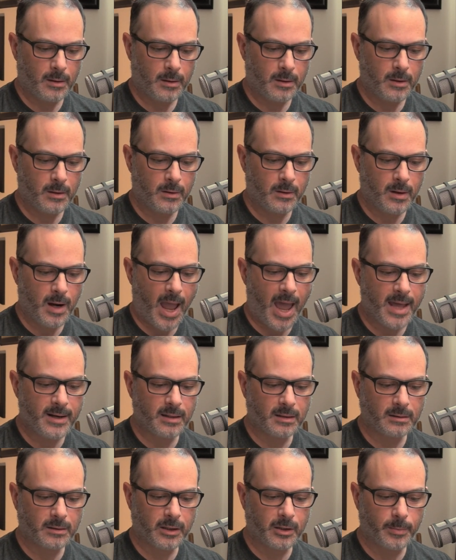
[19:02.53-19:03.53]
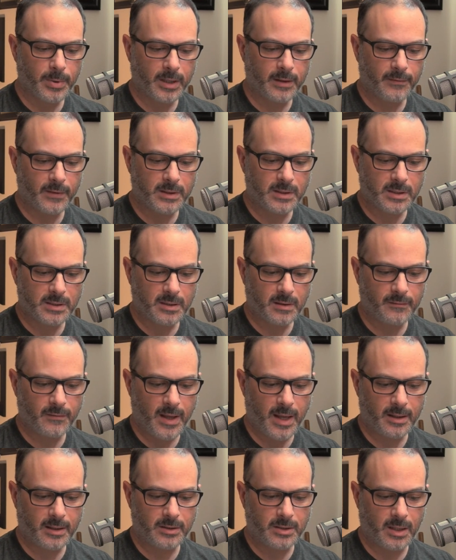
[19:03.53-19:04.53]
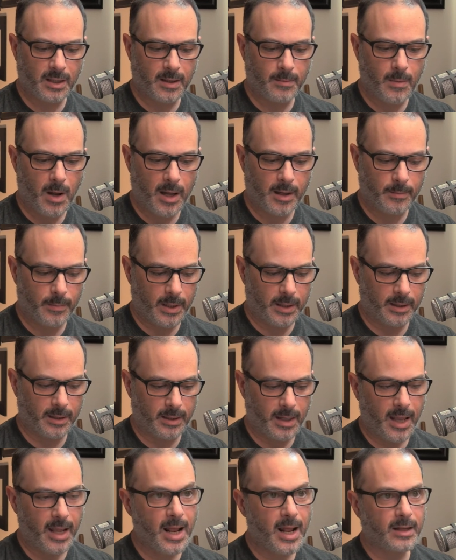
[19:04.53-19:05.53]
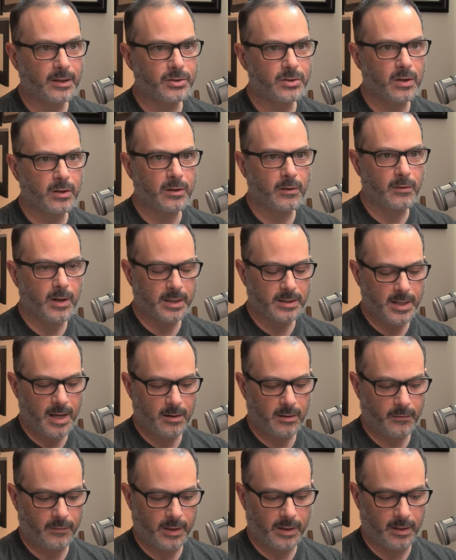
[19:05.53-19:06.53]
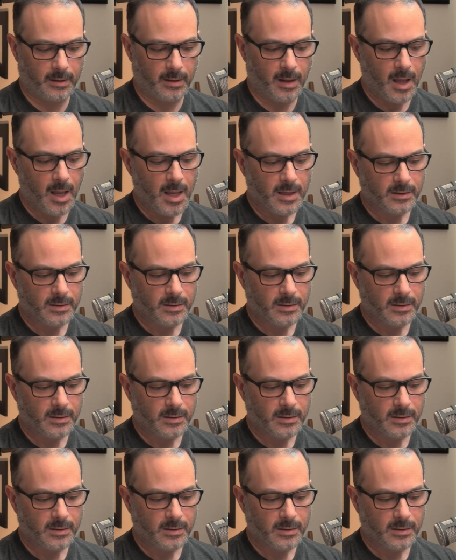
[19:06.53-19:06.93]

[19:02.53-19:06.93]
you're at a little bit of a disadvantage, in my opinion. And I'll show you right down over here.